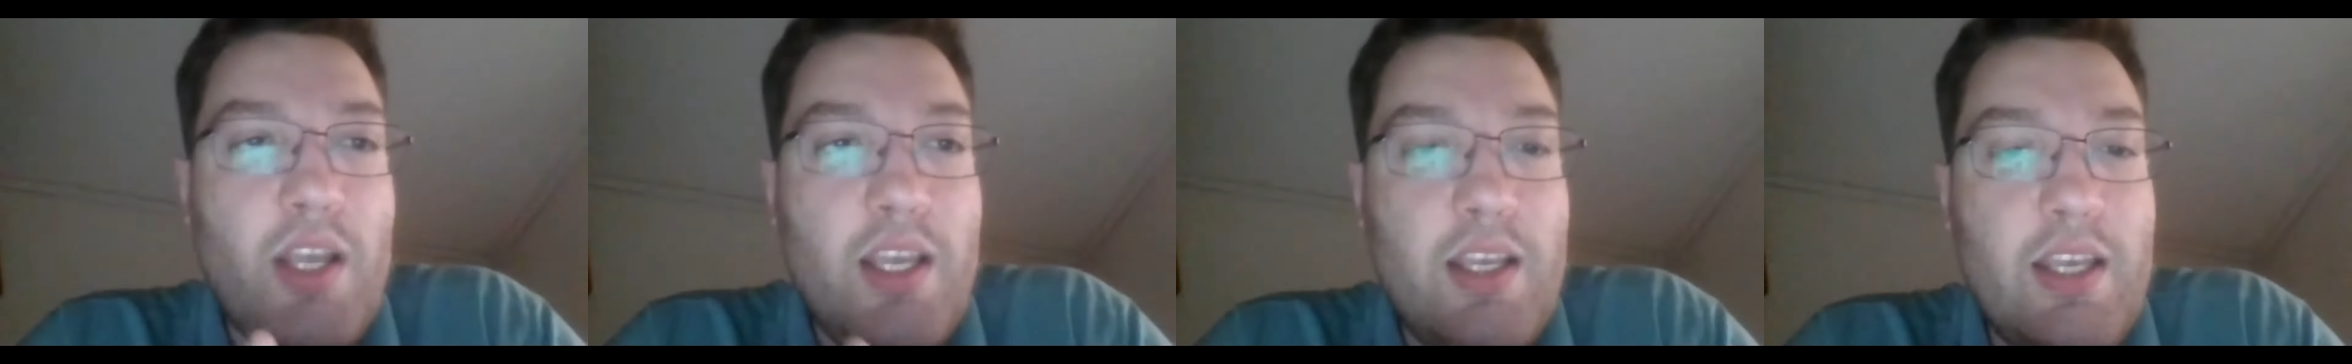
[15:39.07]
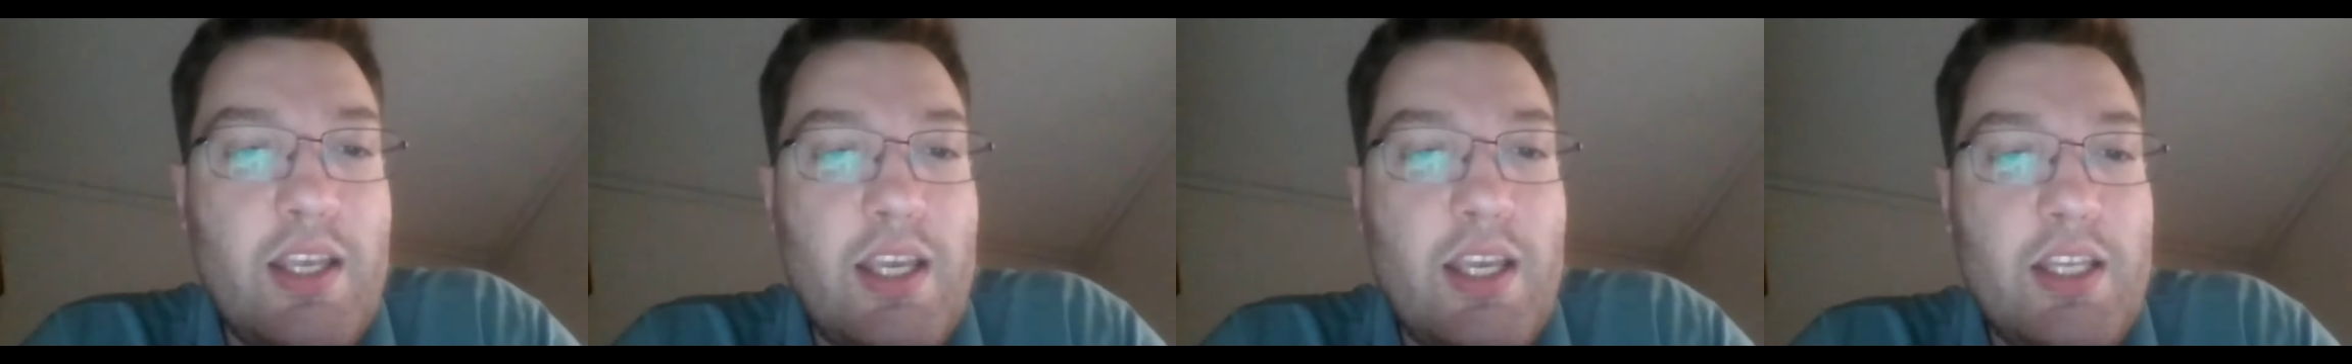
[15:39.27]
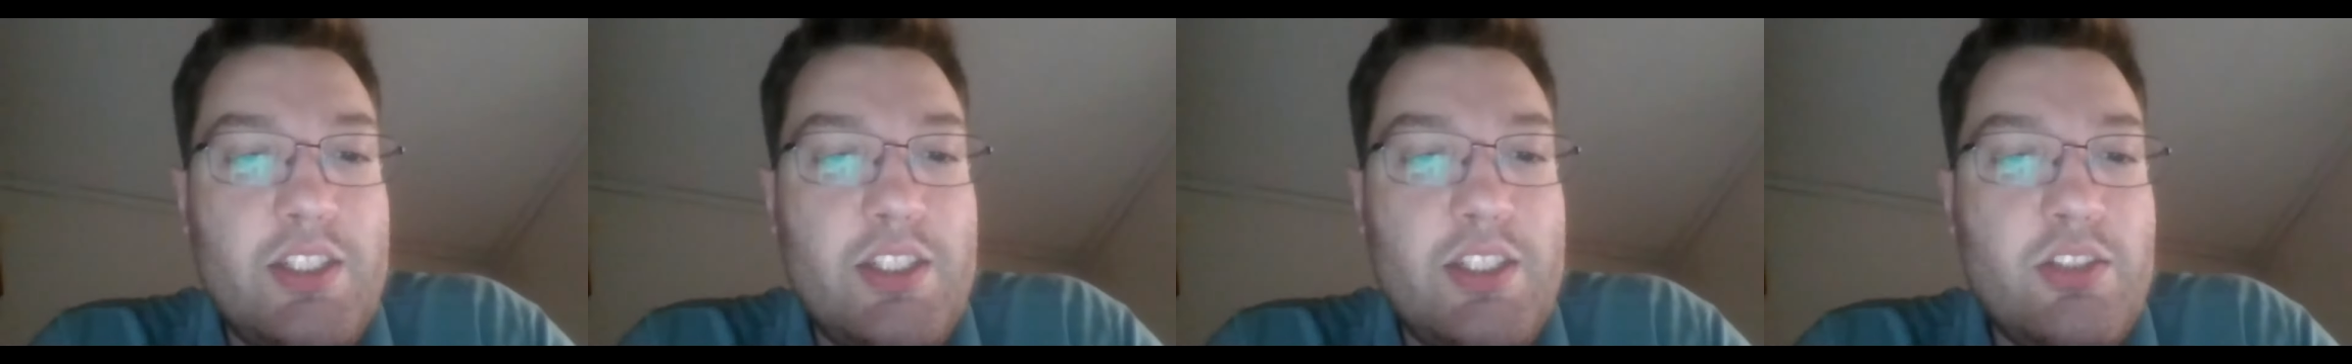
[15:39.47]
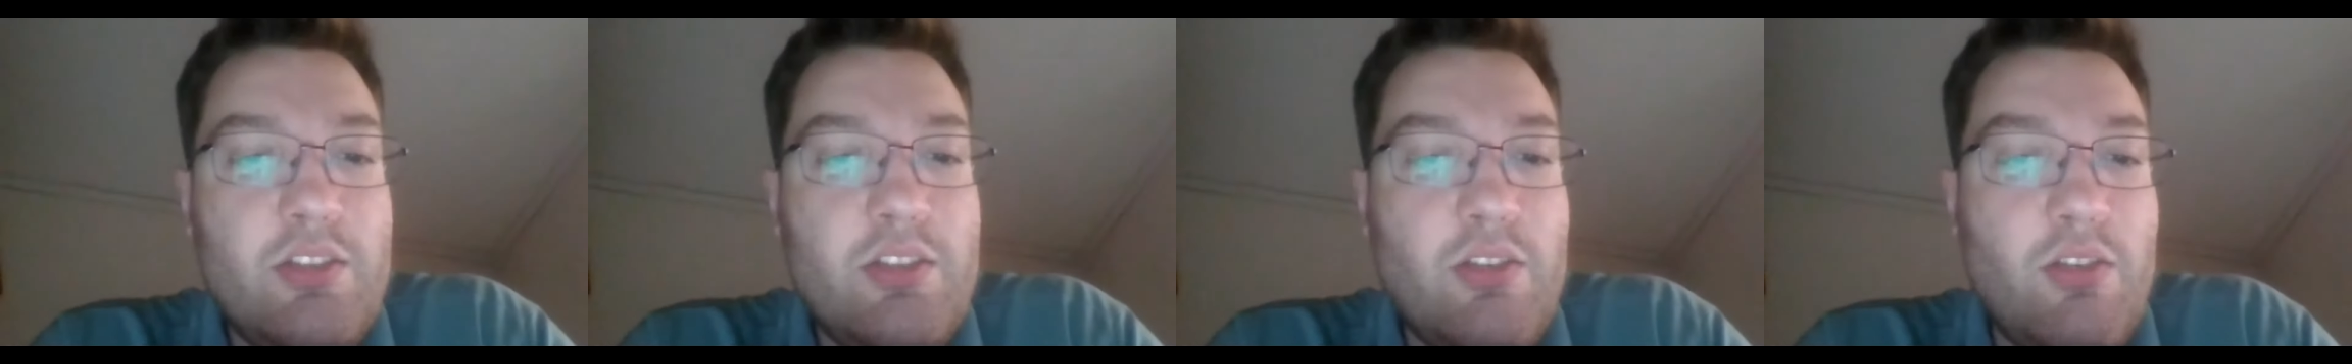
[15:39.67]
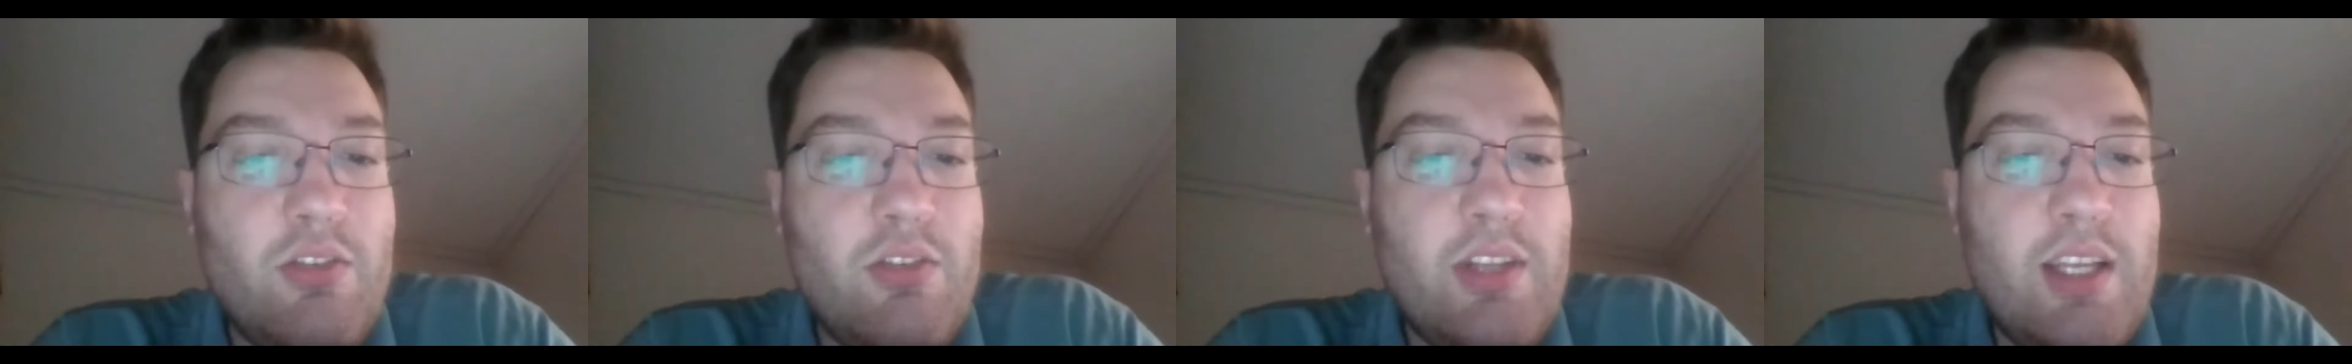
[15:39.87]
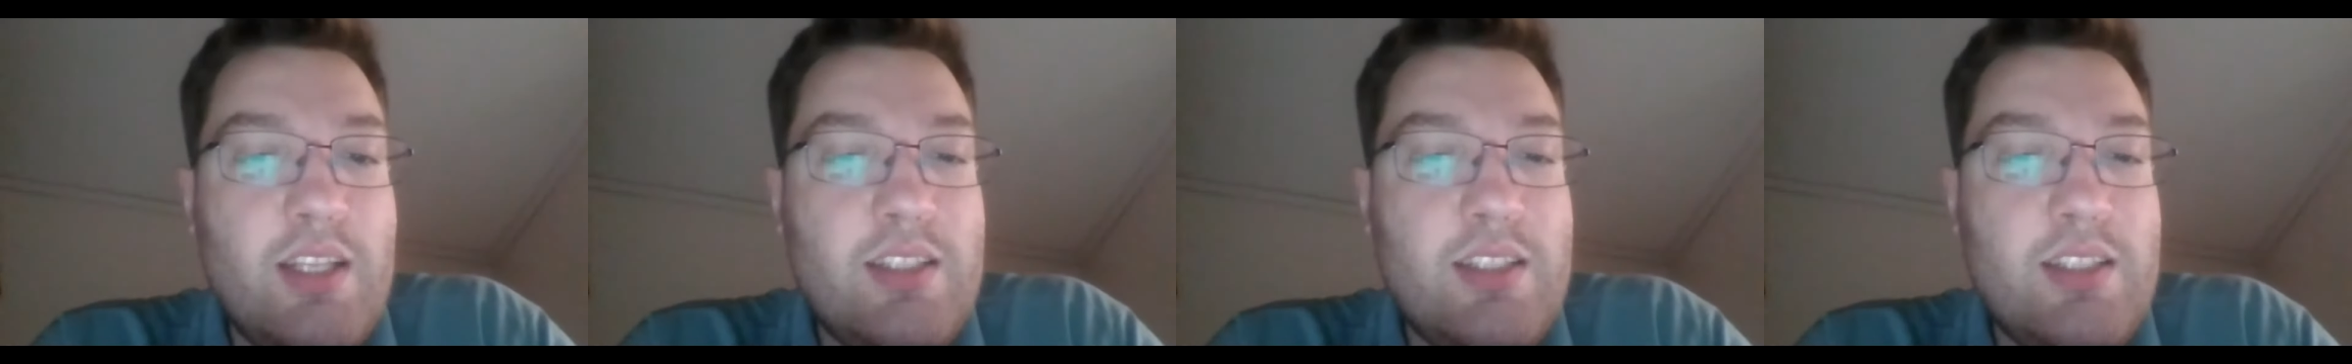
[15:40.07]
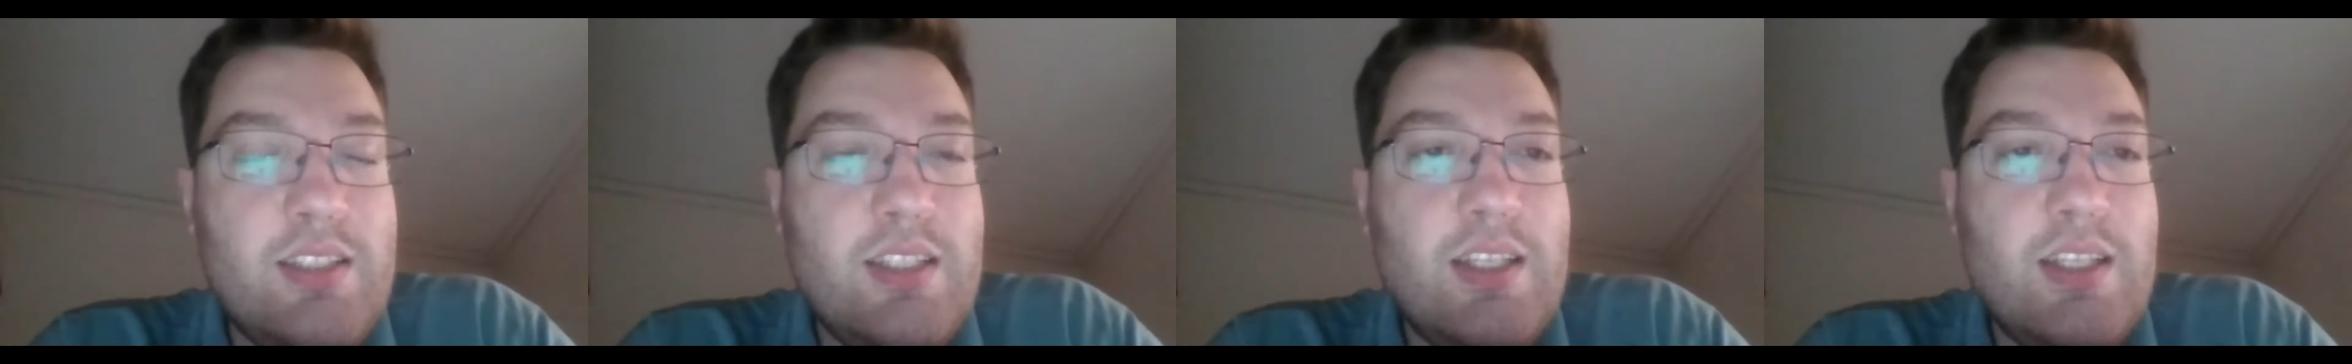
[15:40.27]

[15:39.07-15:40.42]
engaged on that